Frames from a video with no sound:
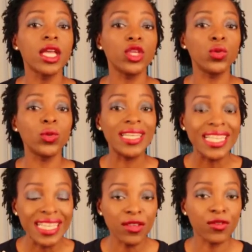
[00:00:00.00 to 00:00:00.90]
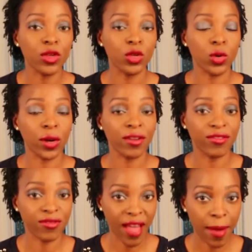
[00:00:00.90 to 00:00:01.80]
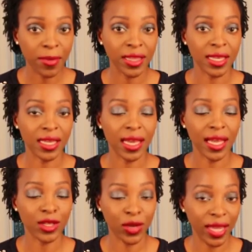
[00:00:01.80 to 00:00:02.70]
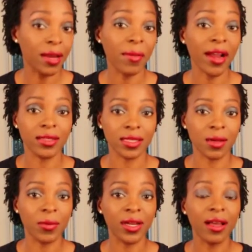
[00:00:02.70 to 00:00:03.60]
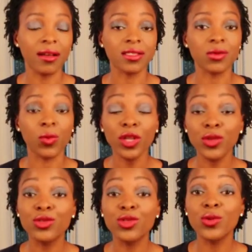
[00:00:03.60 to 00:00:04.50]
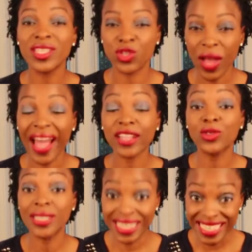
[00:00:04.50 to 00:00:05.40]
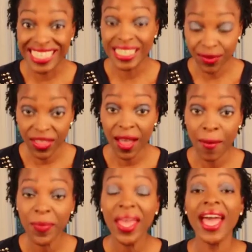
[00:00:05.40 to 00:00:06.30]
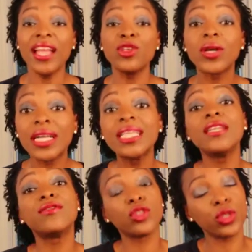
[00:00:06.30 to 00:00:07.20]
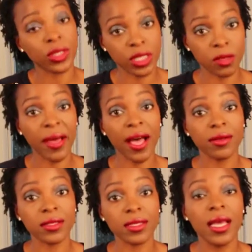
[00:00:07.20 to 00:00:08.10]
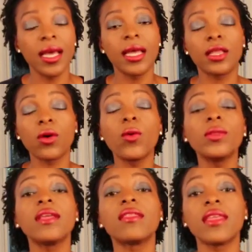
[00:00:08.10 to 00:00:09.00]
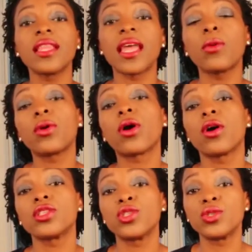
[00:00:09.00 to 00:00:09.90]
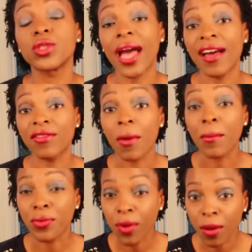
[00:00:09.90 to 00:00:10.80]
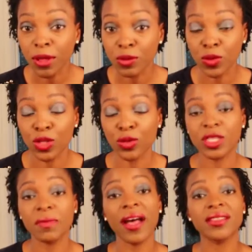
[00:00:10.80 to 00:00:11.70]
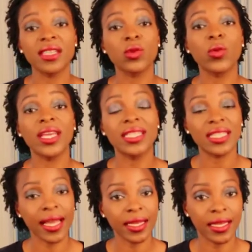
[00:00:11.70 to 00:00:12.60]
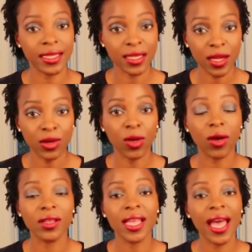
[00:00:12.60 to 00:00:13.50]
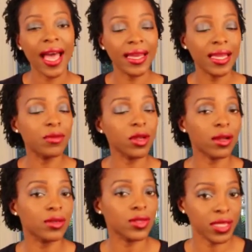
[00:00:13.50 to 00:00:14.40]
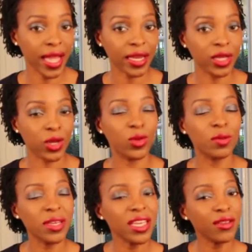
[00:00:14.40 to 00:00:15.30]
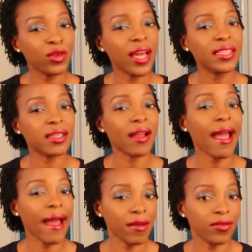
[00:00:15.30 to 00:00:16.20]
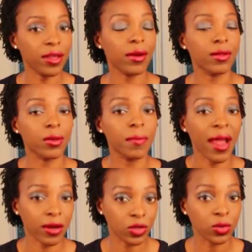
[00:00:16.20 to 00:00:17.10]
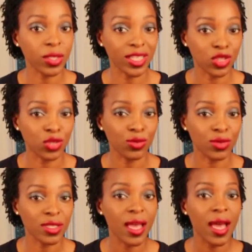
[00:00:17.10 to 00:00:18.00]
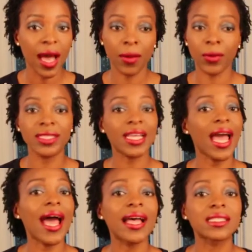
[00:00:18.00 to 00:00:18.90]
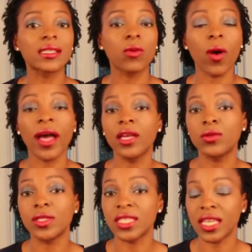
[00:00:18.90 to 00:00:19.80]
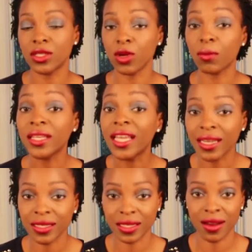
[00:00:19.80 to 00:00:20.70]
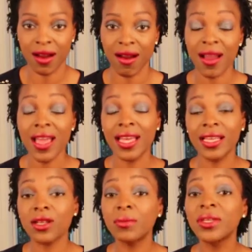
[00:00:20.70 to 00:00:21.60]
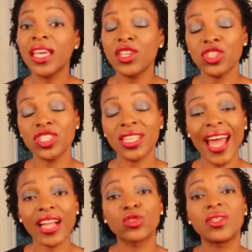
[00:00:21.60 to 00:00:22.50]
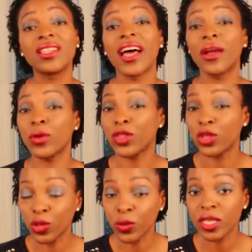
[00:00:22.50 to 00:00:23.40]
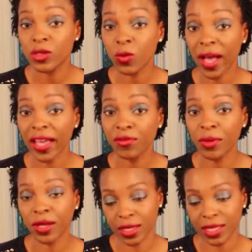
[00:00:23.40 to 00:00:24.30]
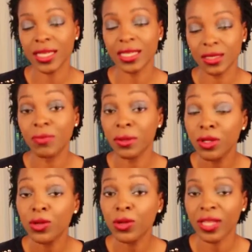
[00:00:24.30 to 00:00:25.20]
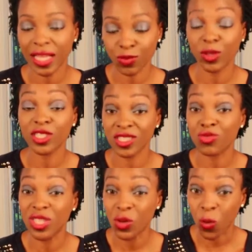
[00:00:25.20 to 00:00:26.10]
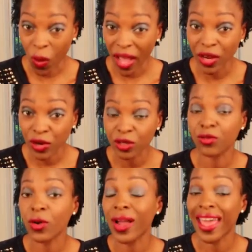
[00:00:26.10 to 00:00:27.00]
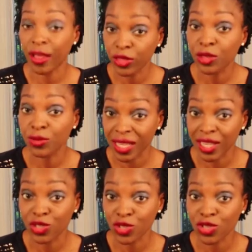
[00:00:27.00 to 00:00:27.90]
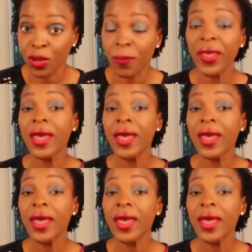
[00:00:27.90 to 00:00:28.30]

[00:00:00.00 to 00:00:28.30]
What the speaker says: you leave your family and you're getting married to someone else, what you do is you actually leave them and you cleave to your spouse. The only thing that will cause you to have problems with your spouse and the way he's handling his in-laws and him not understanding you would be if you guys are having other marital issues. I want to ask why he would say he's obligated to her. His obligation should actually lie with you, his wife, because it is biblical. That's what is required for a healthy relationship.